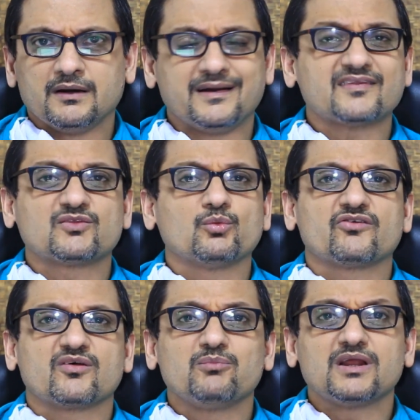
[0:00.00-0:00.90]
Death
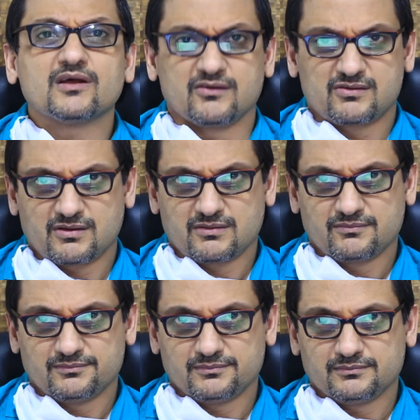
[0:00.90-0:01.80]
was imminent,
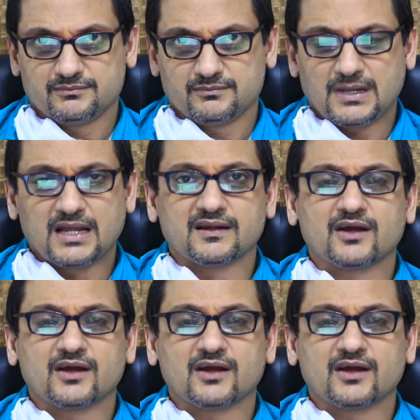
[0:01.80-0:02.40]
and